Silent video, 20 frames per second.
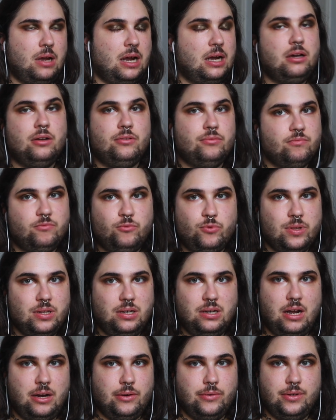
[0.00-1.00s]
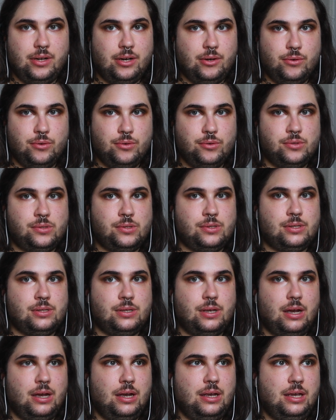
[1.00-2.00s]
I can't with loud
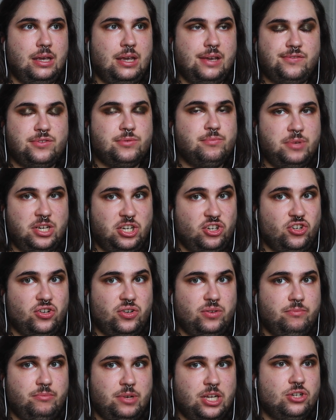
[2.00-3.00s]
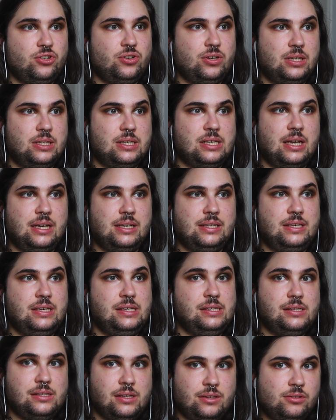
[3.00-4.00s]
noise, it gives major
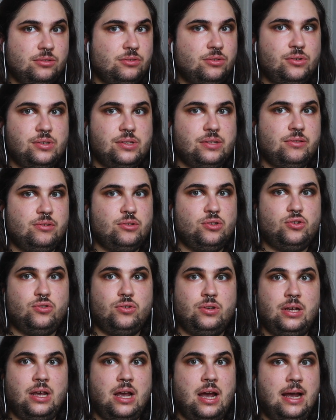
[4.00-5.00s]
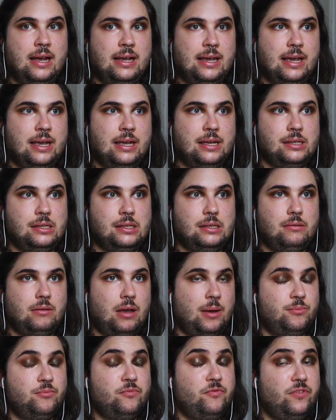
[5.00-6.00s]
anxiety. Sudden noise in the street, I get,
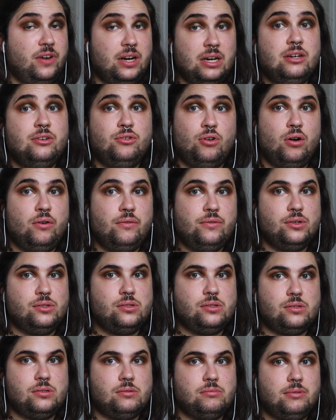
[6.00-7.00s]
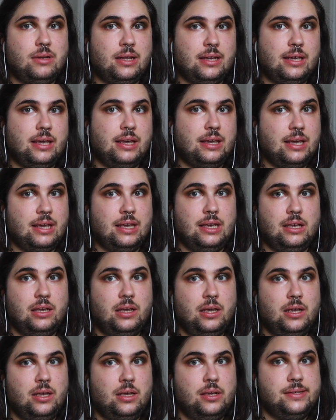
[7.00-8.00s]
I'm very nervous. Like, I get
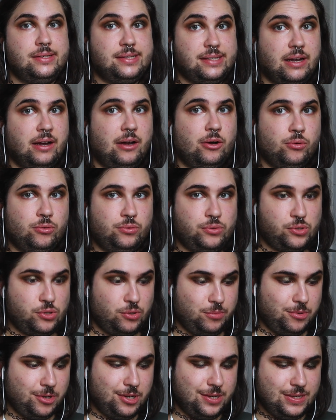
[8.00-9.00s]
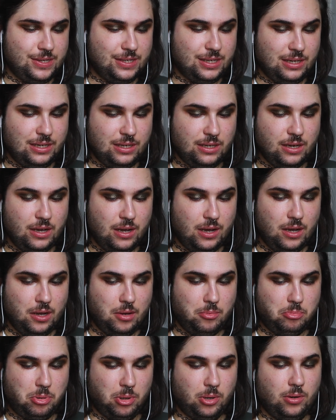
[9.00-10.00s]
startled super easily.
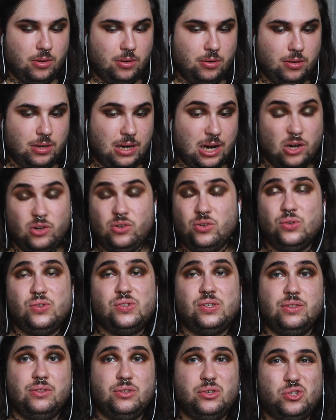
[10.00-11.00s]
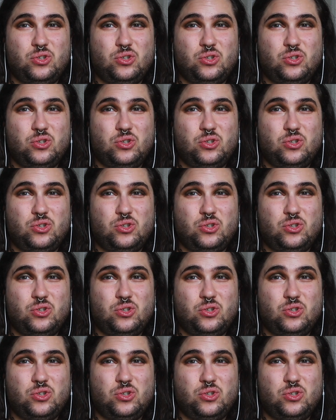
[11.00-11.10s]
But loud noise in the